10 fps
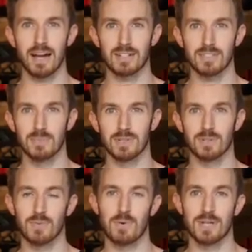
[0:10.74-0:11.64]
The
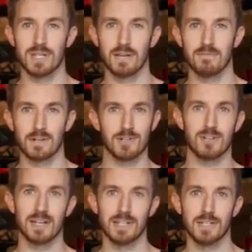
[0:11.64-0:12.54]
Hacksmith, where we take
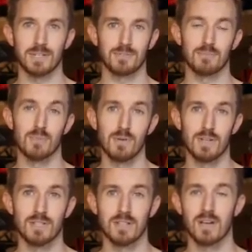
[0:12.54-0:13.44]
fictional ideas from
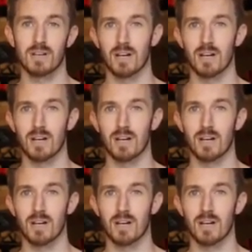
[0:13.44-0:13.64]
movies,